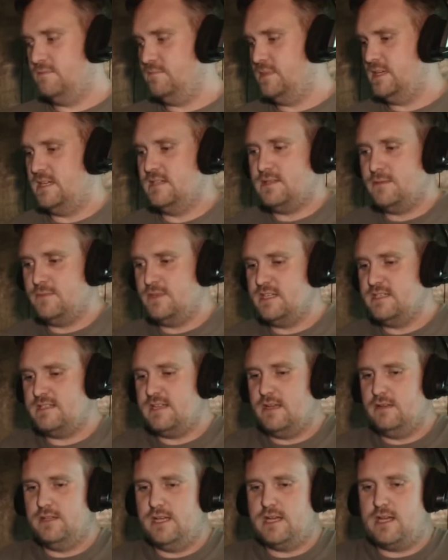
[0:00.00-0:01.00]
because I'm going to
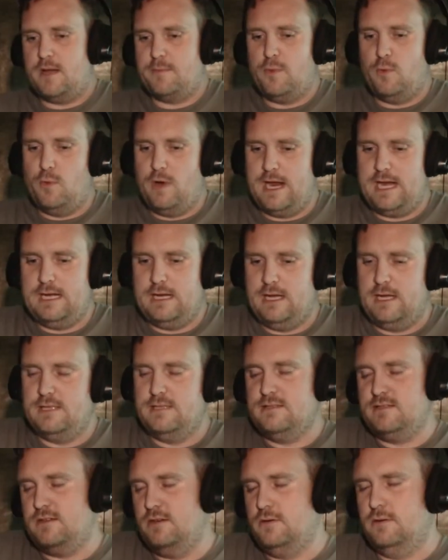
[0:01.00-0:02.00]
sound like I'm a white
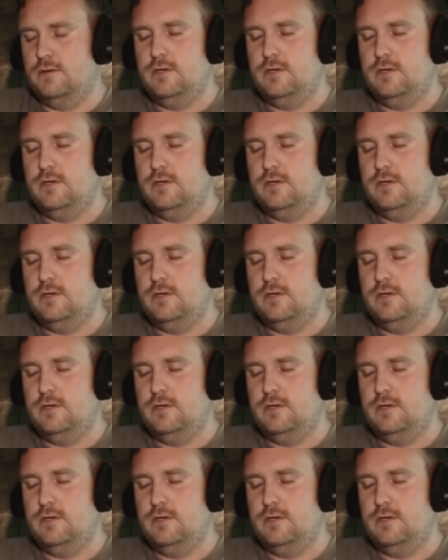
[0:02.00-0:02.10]
knight, so